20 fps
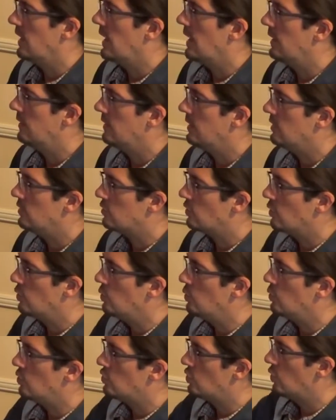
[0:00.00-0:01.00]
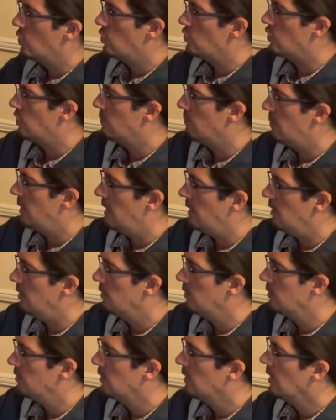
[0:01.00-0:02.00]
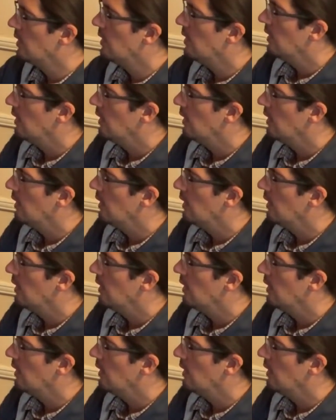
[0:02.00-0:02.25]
they had these cool Georgian pillars